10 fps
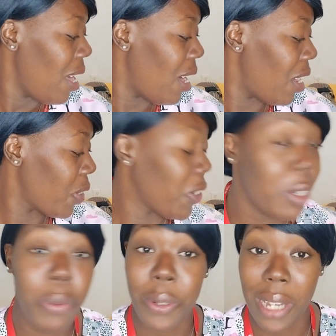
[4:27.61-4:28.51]
Uh, you're
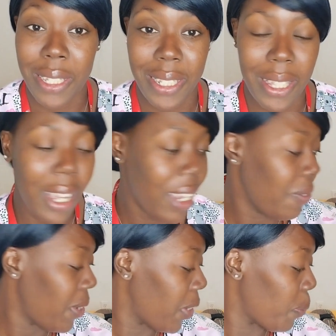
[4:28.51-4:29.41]
gonna progress in
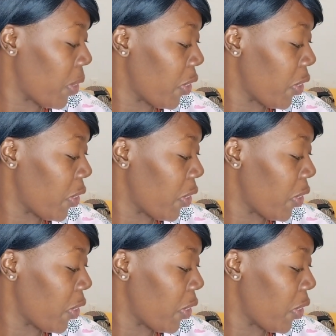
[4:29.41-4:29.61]
life, and but